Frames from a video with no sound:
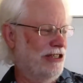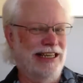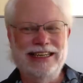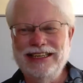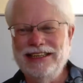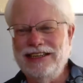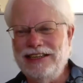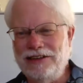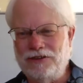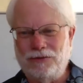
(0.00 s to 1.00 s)
and
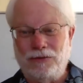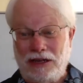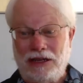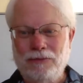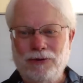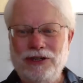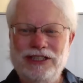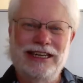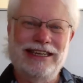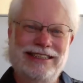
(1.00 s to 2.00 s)
he'll really
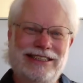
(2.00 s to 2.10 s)
appreciate.